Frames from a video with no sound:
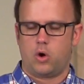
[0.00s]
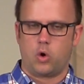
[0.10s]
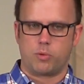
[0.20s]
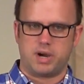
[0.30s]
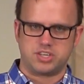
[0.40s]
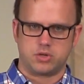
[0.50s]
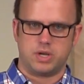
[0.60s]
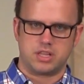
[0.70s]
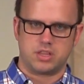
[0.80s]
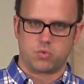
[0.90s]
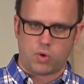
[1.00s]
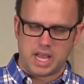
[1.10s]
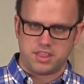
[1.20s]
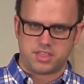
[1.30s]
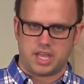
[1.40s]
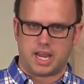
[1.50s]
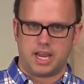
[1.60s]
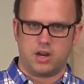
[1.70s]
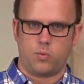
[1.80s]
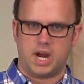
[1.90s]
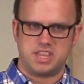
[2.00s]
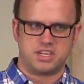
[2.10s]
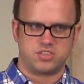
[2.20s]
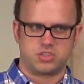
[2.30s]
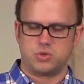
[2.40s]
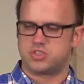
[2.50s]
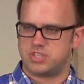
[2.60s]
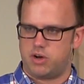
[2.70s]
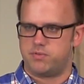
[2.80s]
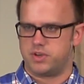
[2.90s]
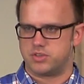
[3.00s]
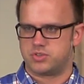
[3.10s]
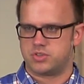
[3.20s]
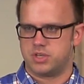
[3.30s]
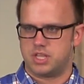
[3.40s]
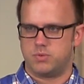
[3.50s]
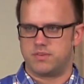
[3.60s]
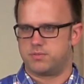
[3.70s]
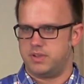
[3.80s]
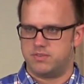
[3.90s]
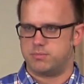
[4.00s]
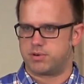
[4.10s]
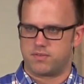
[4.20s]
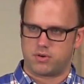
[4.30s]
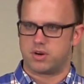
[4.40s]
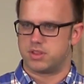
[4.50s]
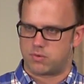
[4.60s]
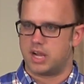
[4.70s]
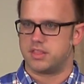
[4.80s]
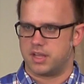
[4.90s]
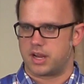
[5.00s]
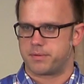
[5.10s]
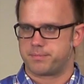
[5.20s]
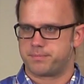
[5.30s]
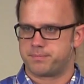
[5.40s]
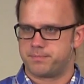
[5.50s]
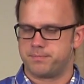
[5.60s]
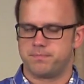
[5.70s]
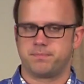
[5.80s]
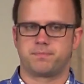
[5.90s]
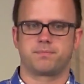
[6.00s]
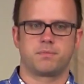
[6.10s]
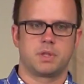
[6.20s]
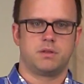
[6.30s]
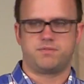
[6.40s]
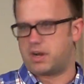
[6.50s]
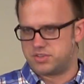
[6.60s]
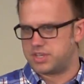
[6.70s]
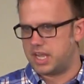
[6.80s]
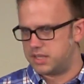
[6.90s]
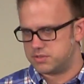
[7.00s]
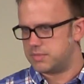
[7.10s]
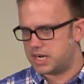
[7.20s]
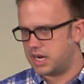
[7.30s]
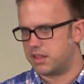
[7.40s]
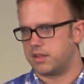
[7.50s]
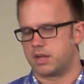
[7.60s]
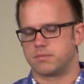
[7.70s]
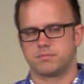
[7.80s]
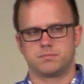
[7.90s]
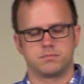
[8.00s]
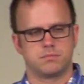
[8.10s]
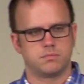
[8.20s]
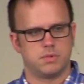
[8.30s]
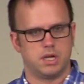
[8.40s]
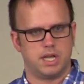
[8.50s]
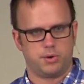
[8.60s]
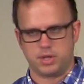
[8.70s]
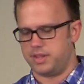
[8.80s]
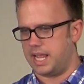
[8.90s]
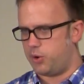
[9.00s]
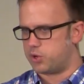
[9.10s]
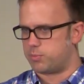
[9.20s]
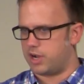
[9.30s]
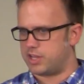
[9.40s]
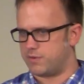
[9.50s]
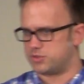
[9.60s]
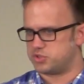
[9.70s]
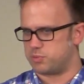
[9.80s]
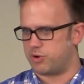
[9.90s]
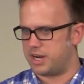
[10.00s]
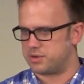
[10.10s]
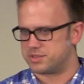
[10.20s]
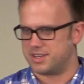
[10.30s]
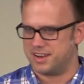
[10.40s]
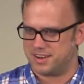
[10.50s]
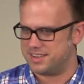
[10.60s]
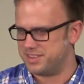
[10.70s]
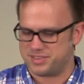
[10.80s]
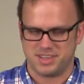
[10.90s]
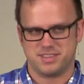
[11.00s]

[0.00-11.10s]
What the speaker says: or by doing the right thing in a way that is so selfish that we've even perverted the right thing. Pharisaism, that kind of thing. The elder brother versus the prodigal son,